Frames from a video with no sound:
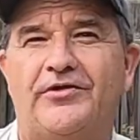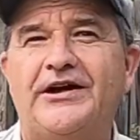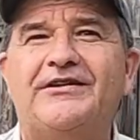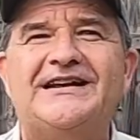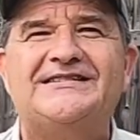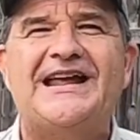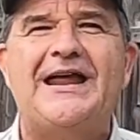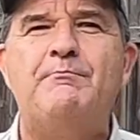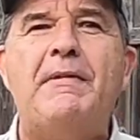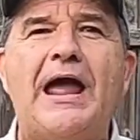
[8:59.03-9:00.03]
There is
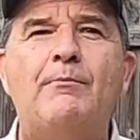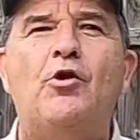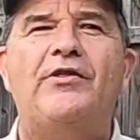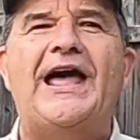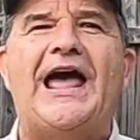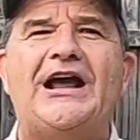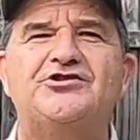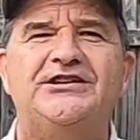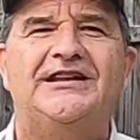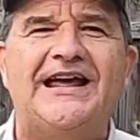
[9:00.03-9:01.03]
a mammal that
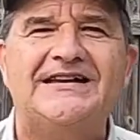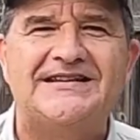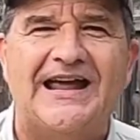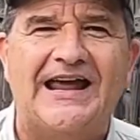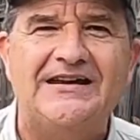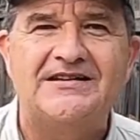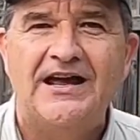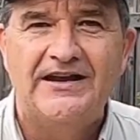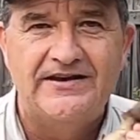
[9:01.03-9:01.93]
actually lays eggs,